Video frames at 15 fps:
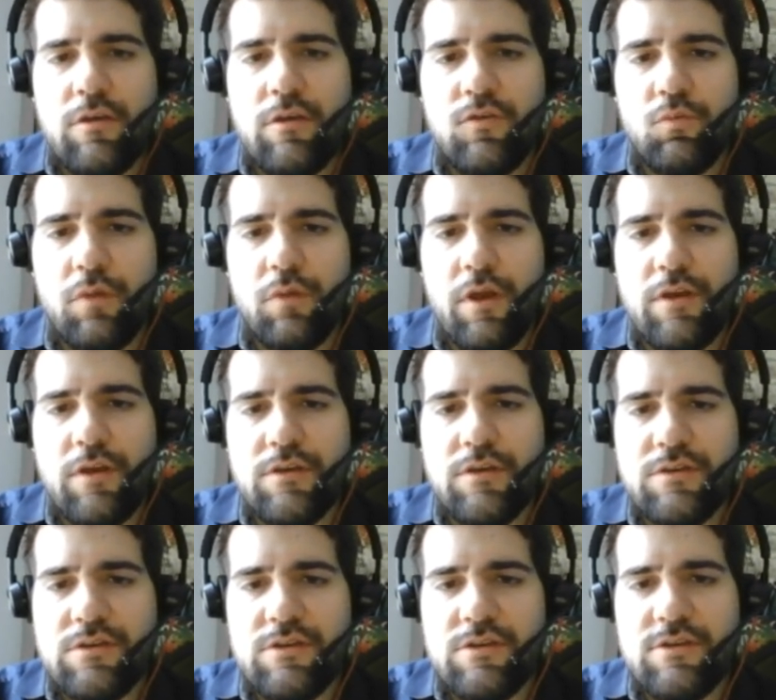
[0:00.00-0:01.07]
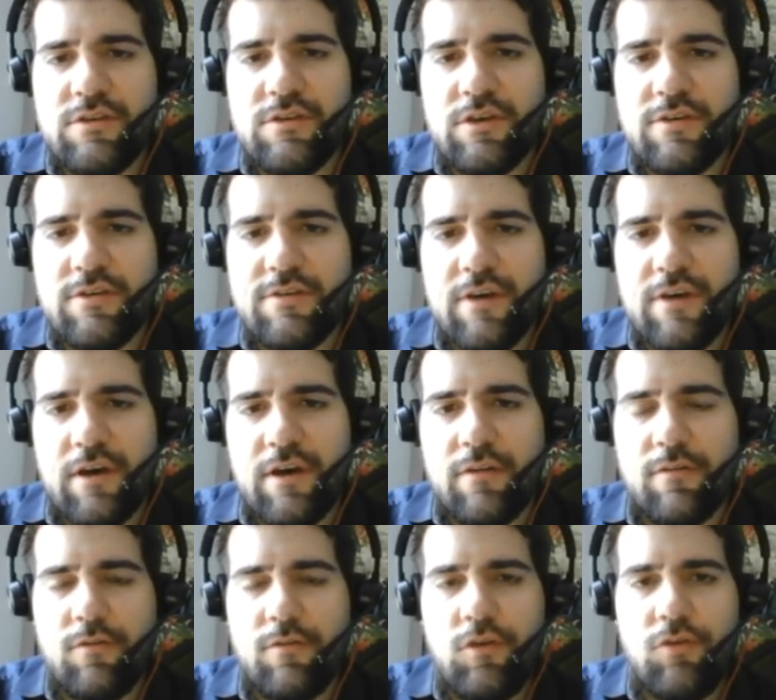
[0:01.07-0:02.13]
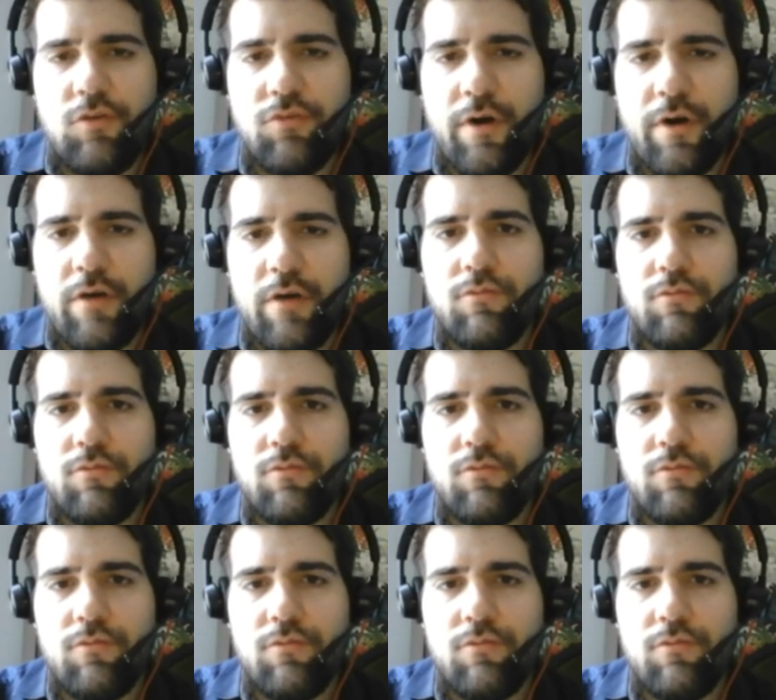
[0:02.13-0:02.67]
is to play c6 and d5,